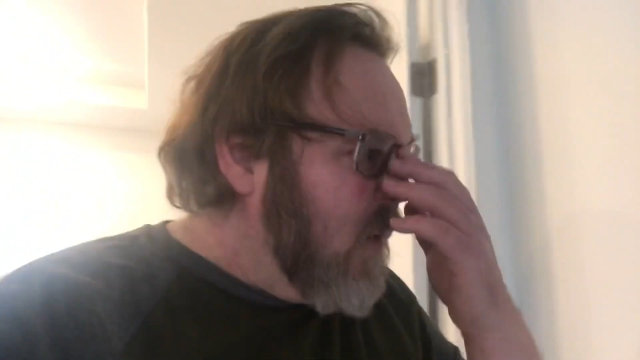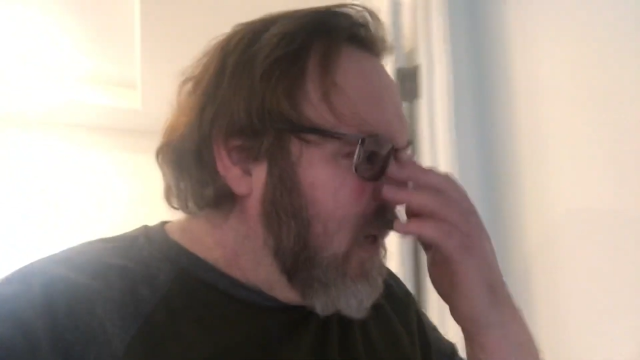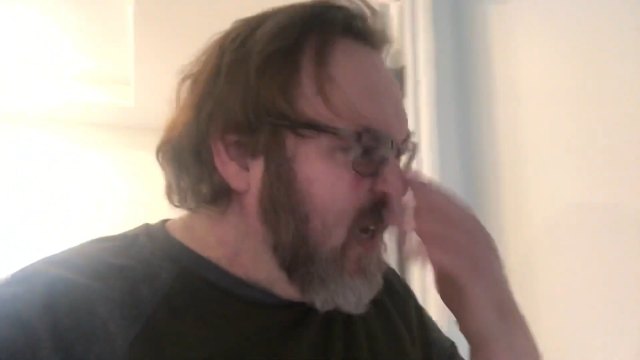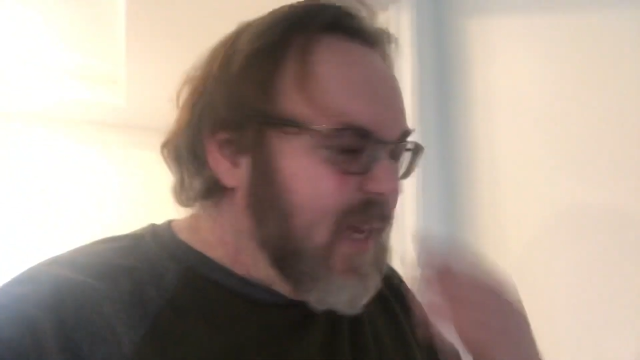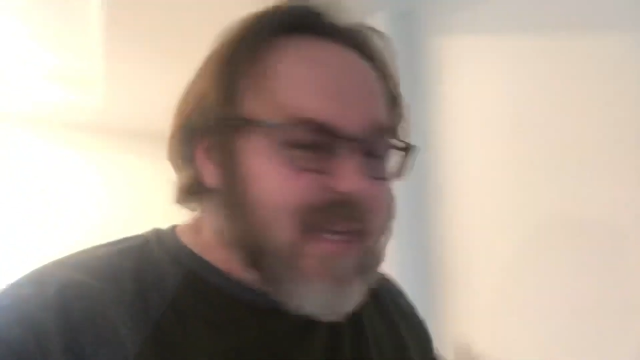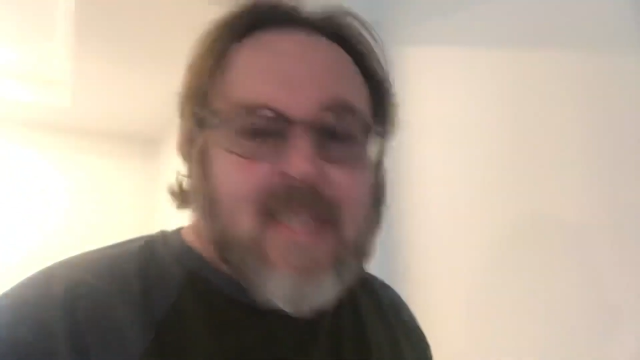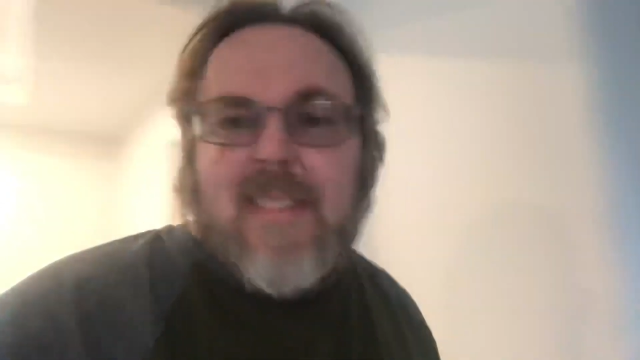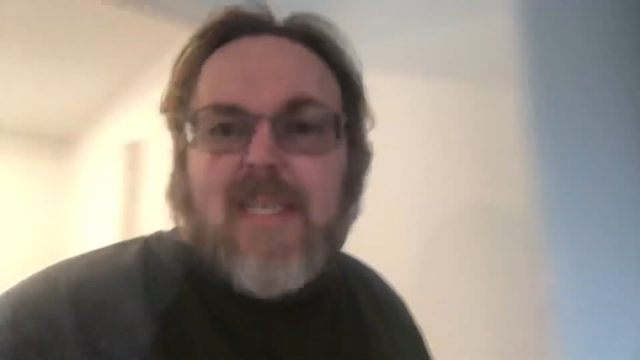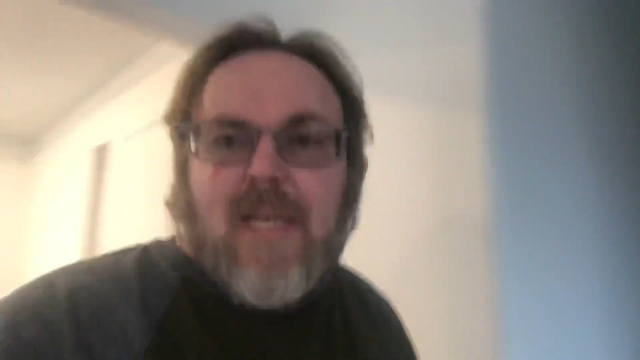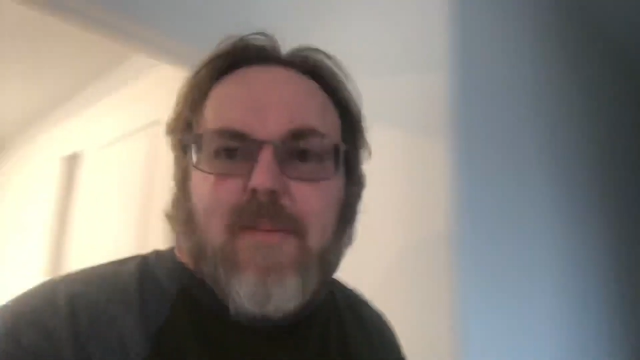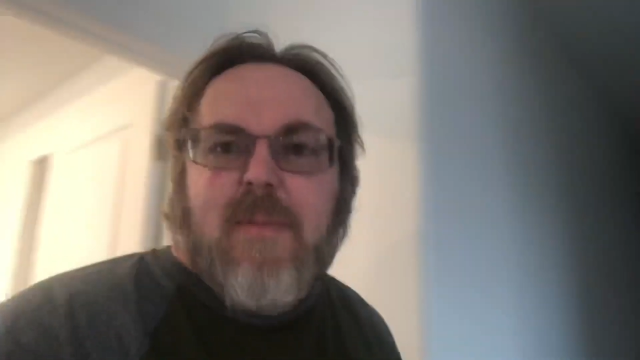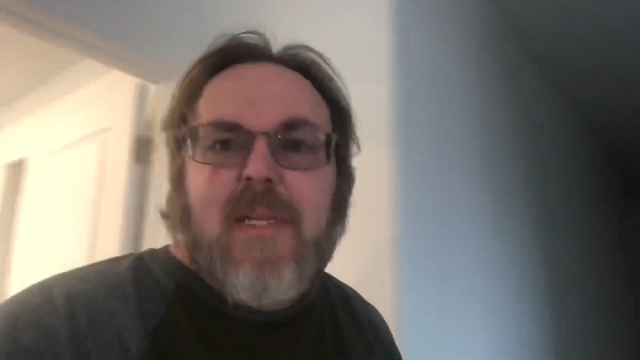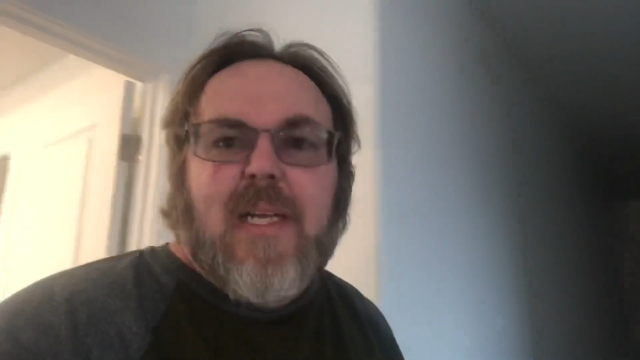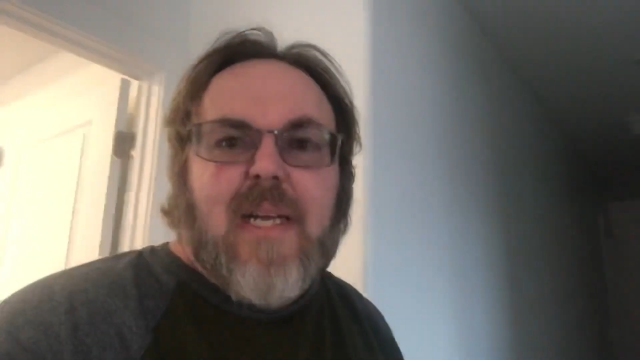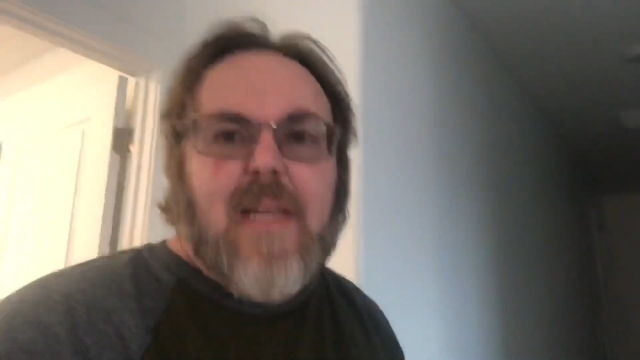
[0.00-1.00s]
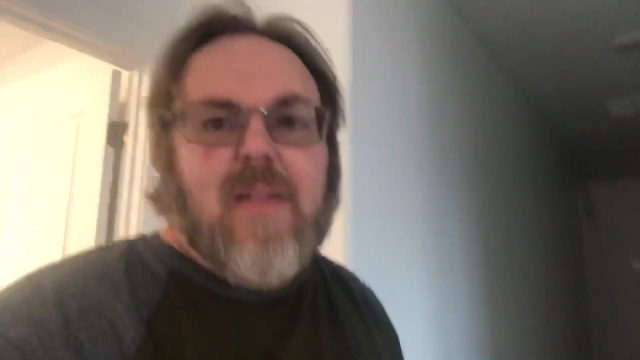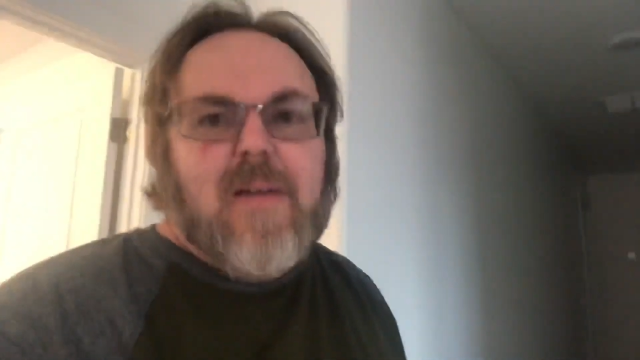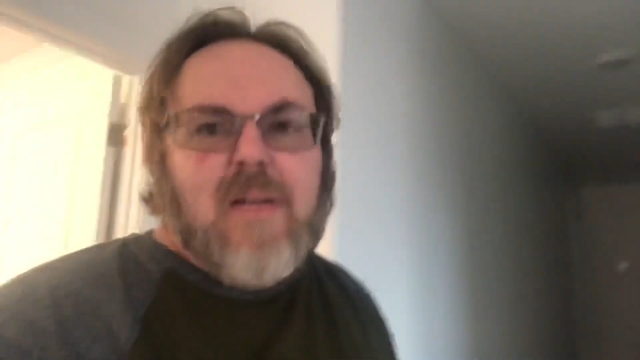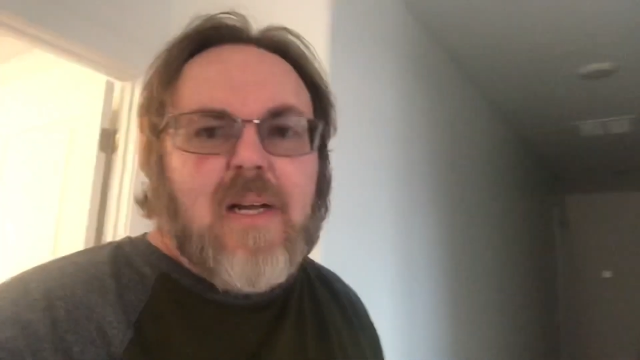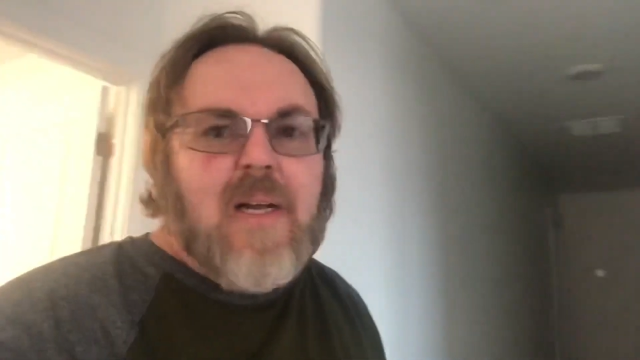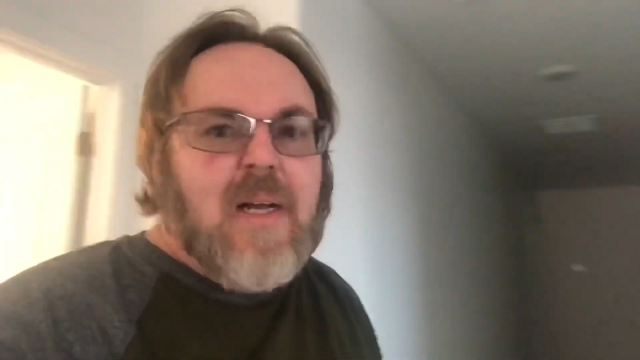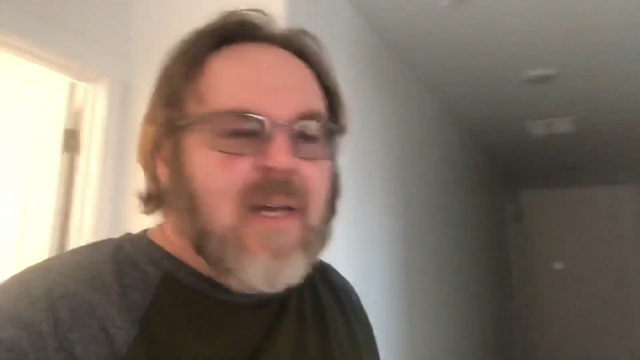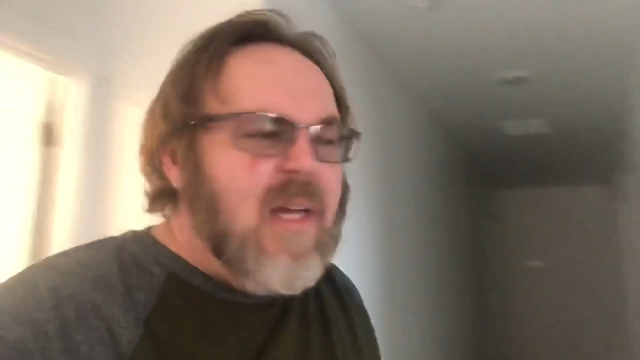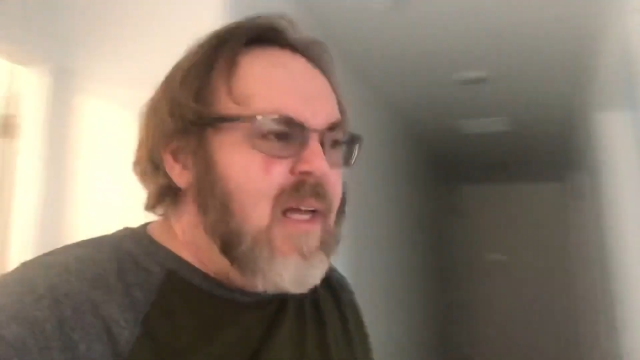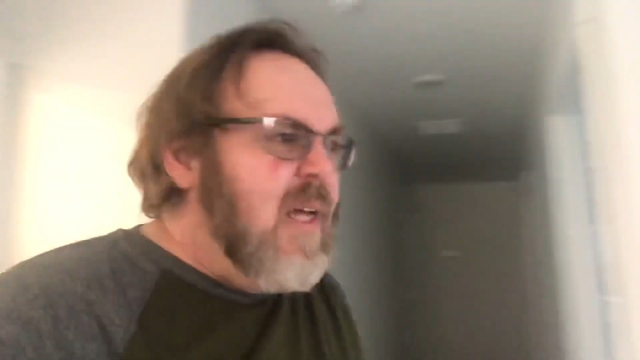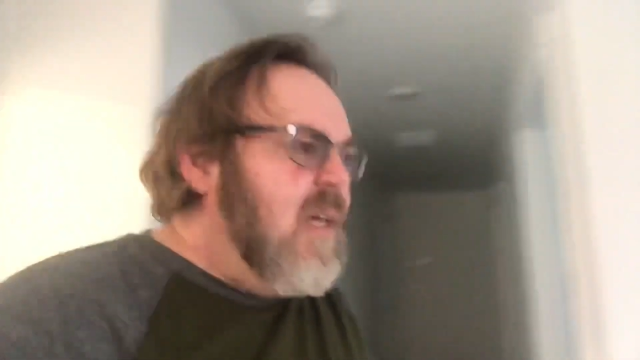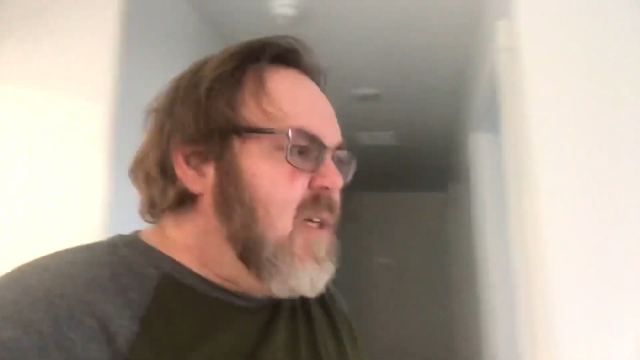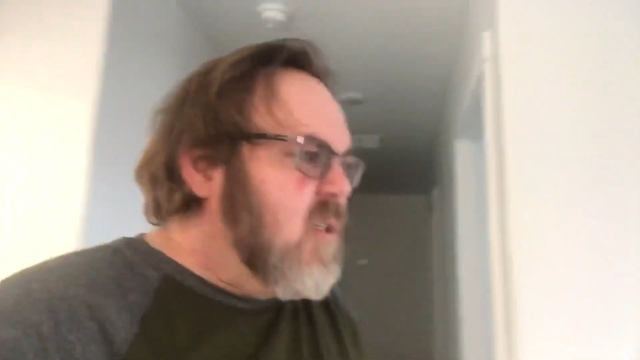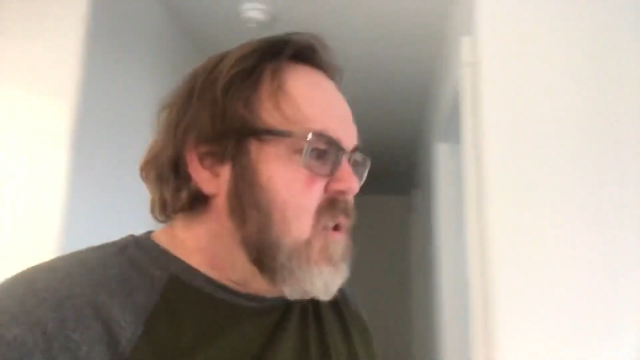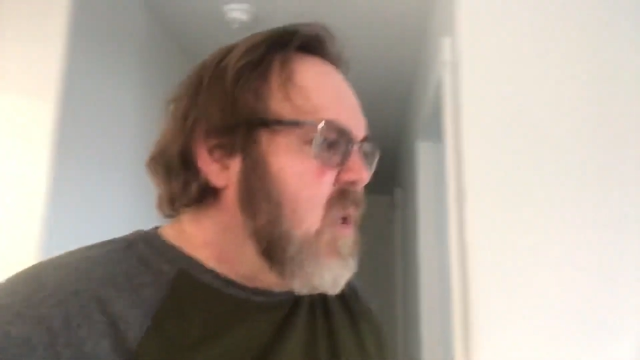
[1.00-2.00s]
it's coming together,
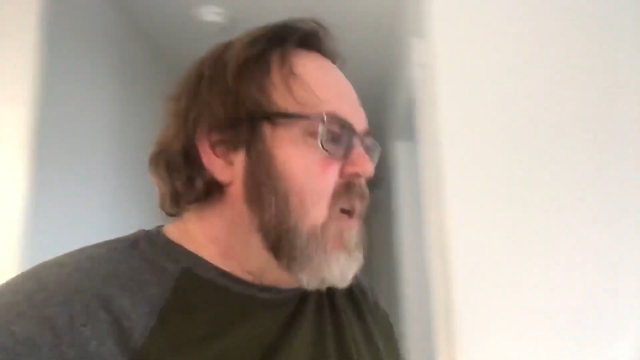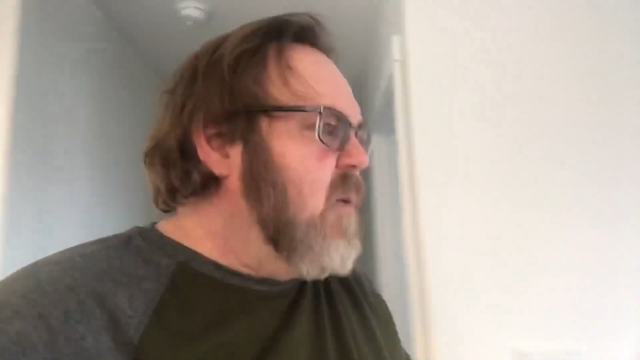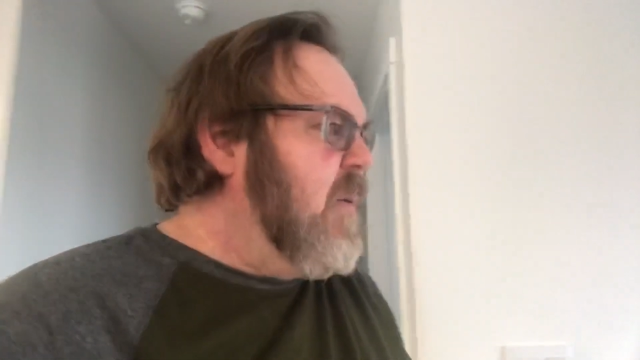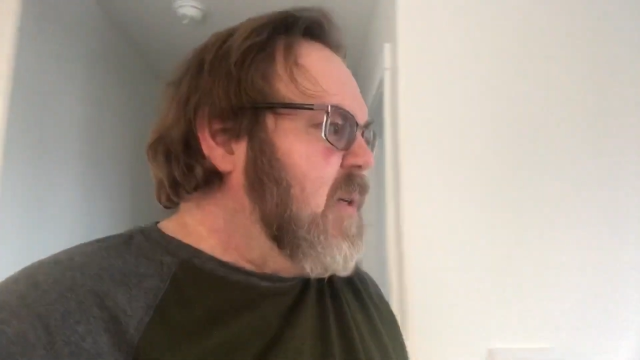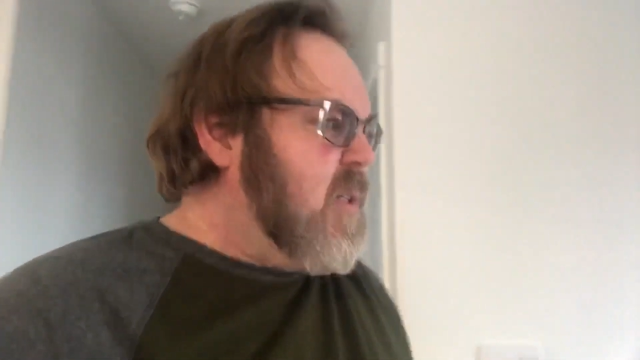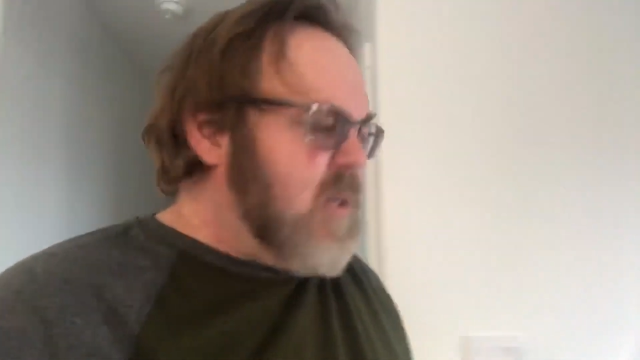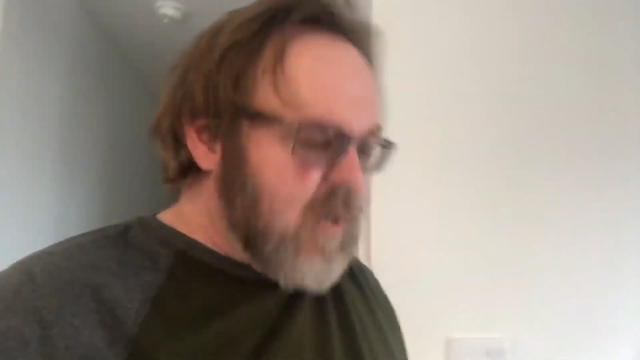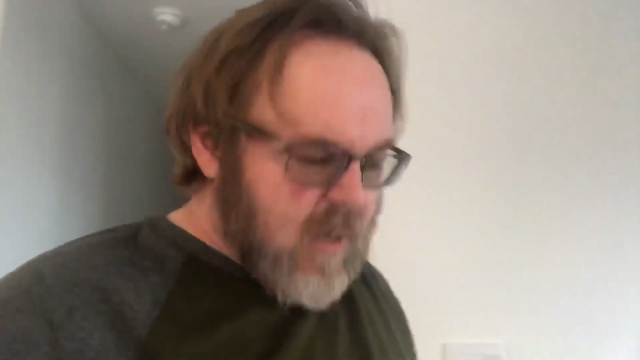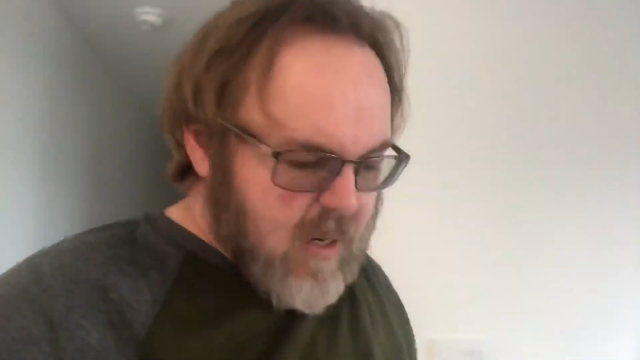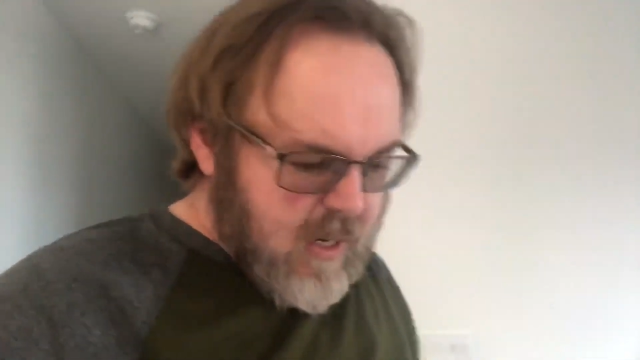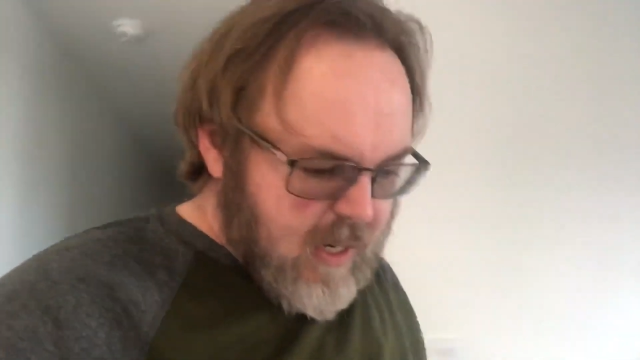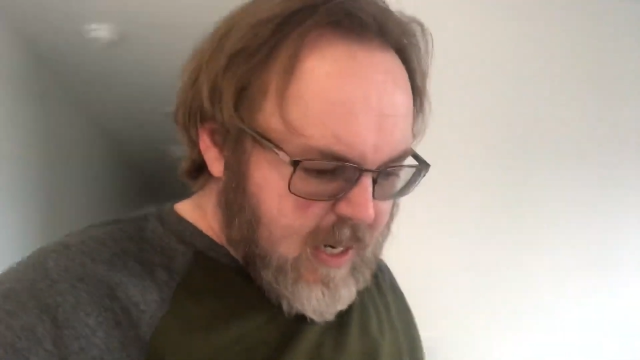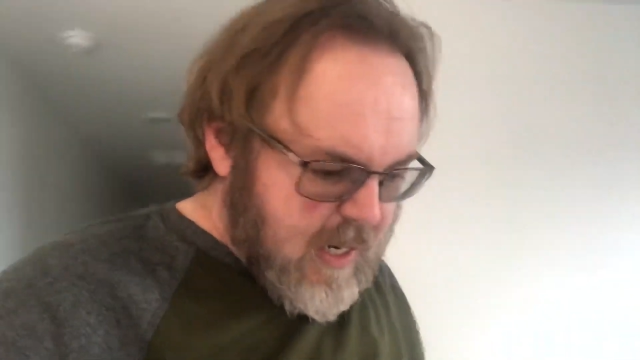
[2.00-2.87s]
slow but sure.